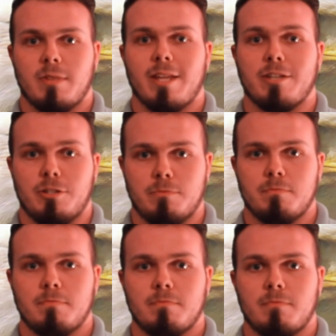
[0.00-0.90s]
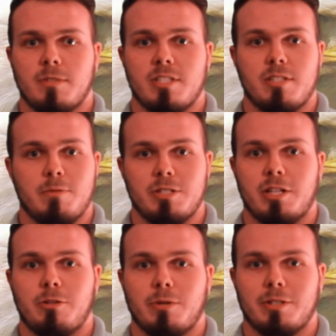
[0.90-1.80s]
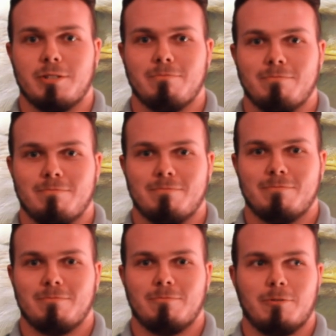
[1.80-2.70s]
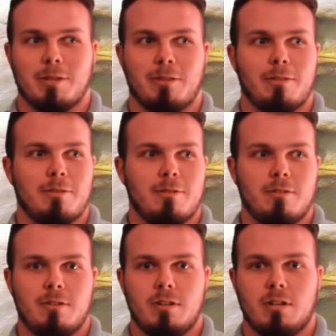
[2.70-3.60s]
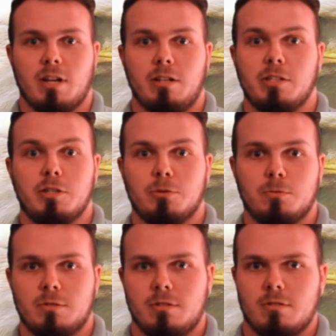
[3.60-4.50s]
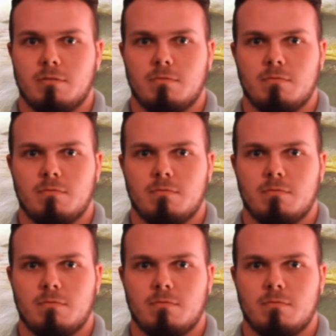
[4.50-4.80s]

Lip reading: Thank you. This has been Jake Willett with Nightly News.